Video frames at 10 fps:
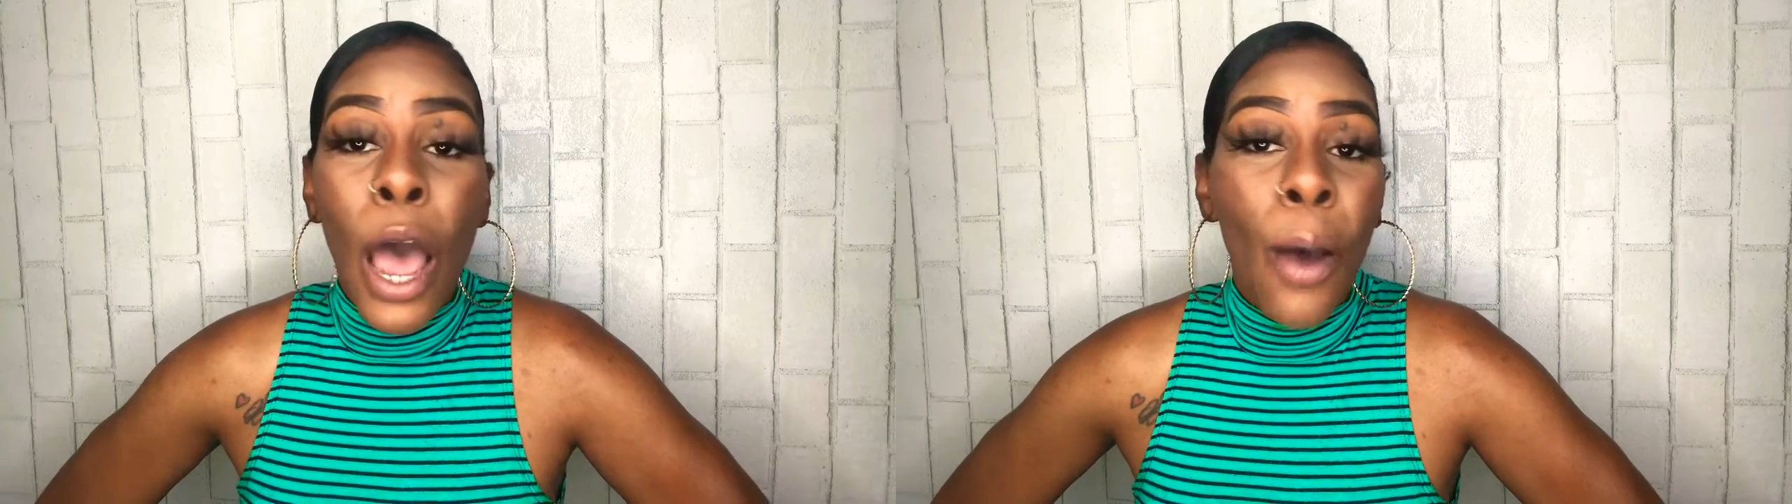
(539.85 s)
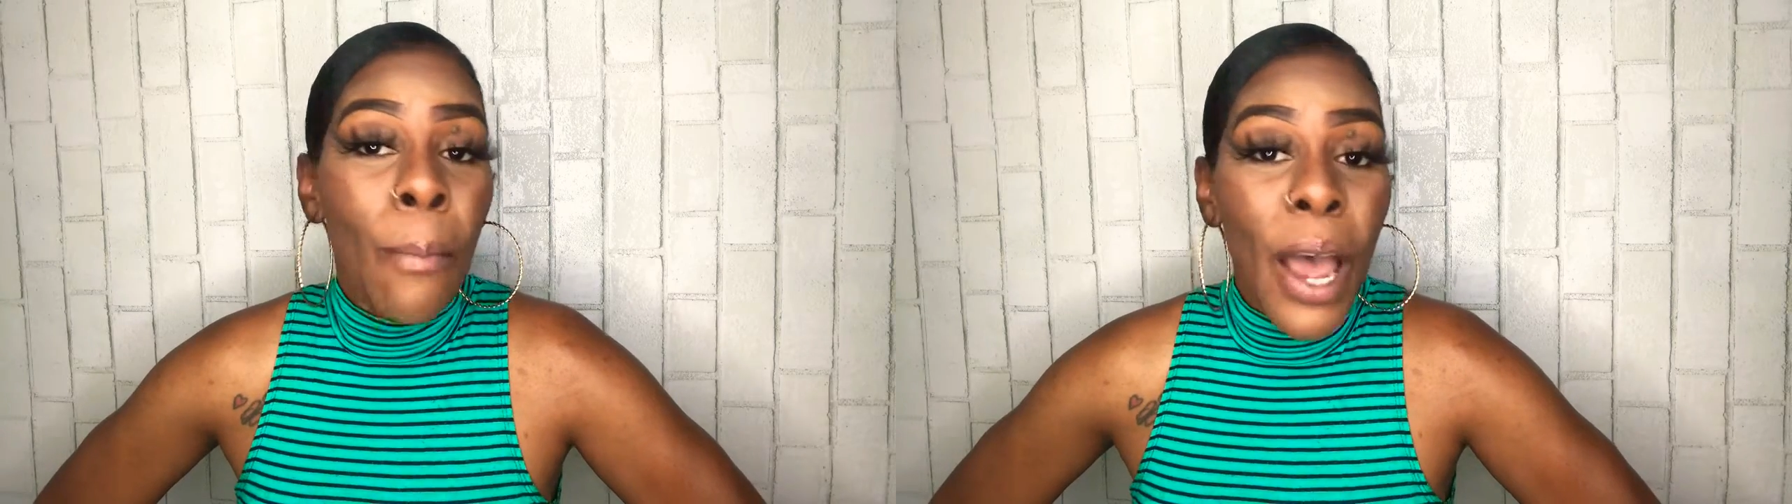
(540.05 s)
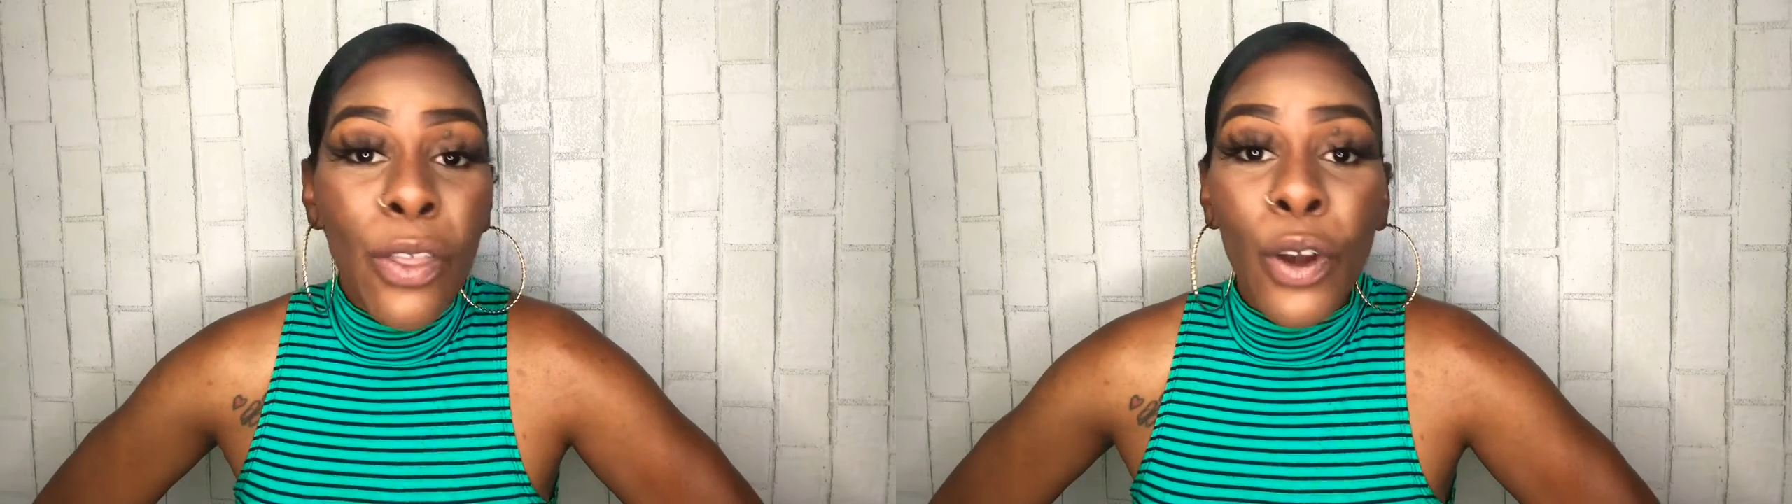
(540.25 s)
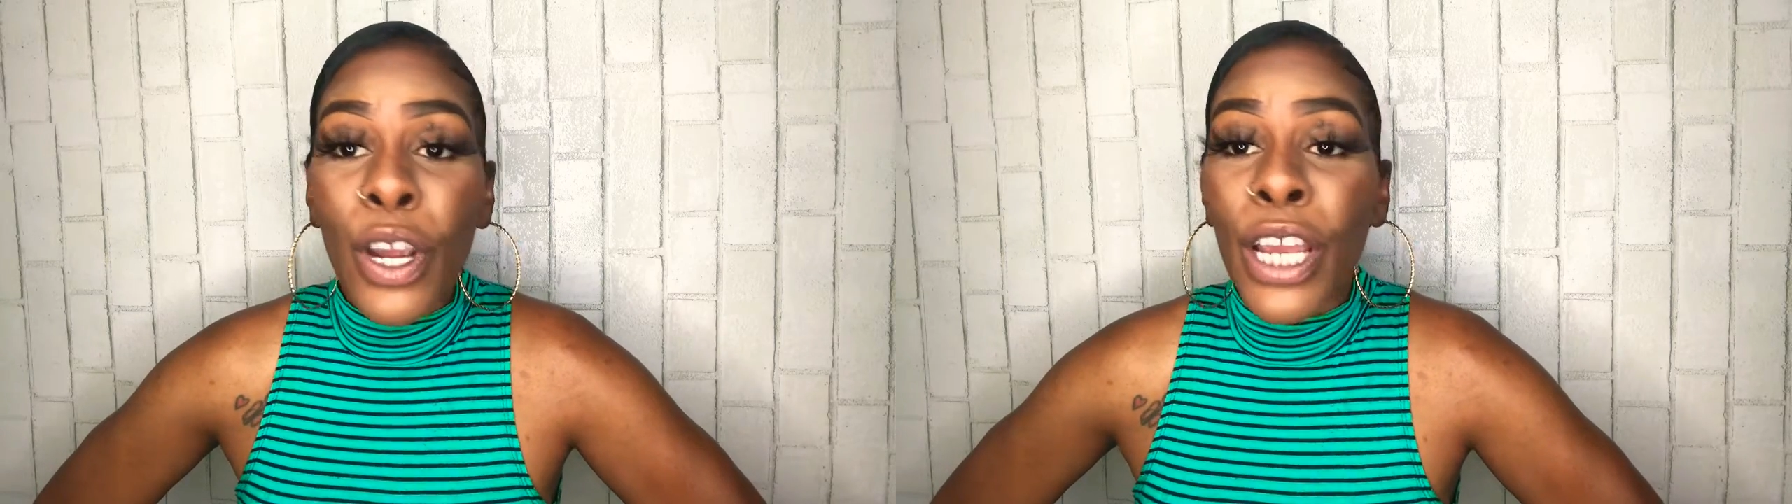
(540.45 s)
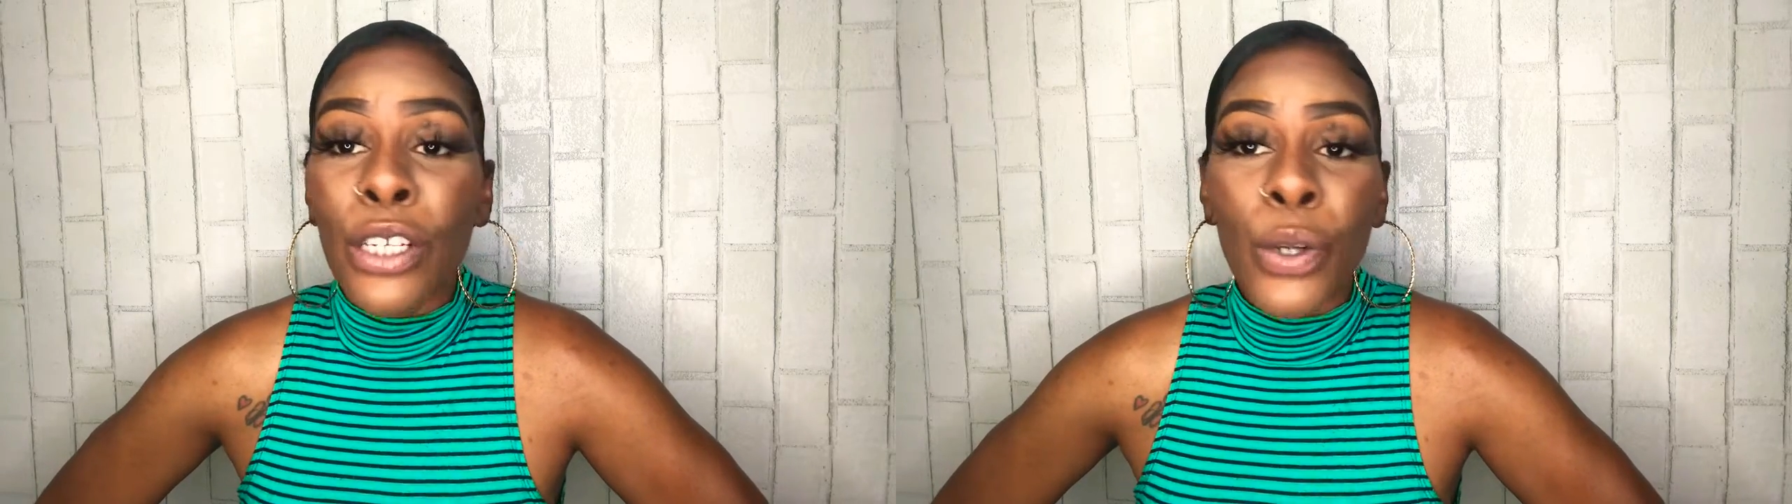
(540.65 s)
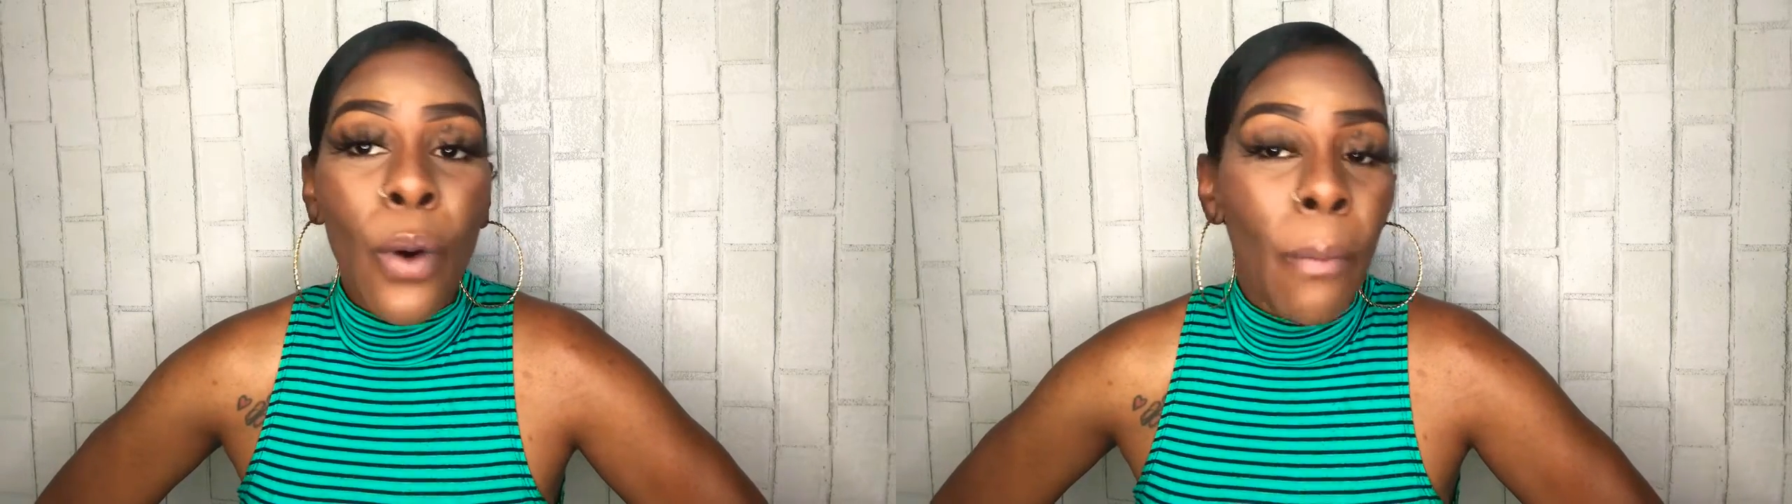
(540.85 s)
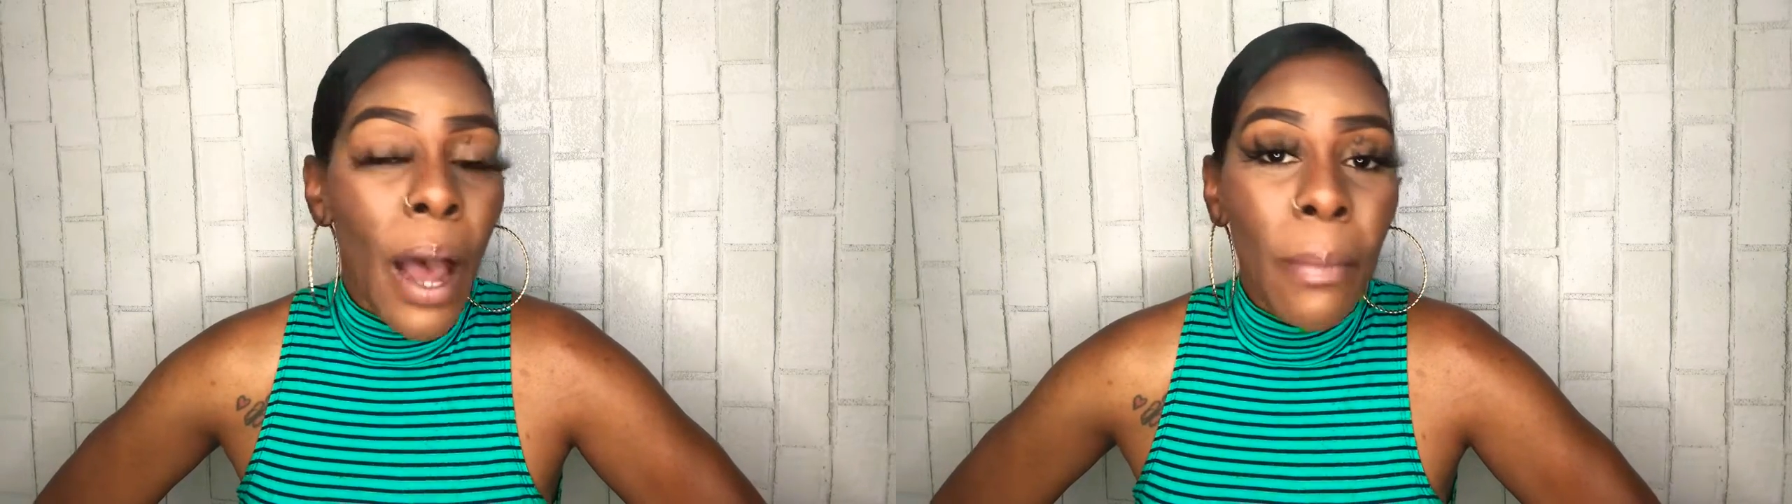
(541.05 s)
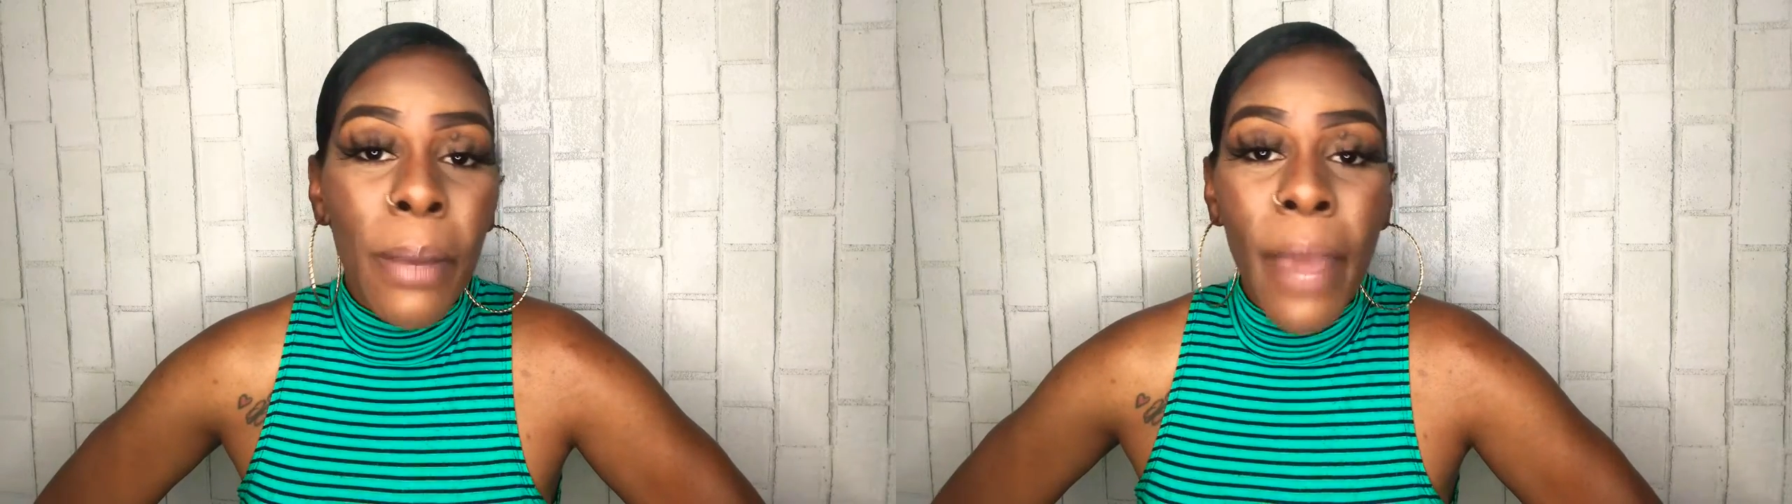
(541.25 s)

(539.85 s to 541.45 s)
a mother and do a mommy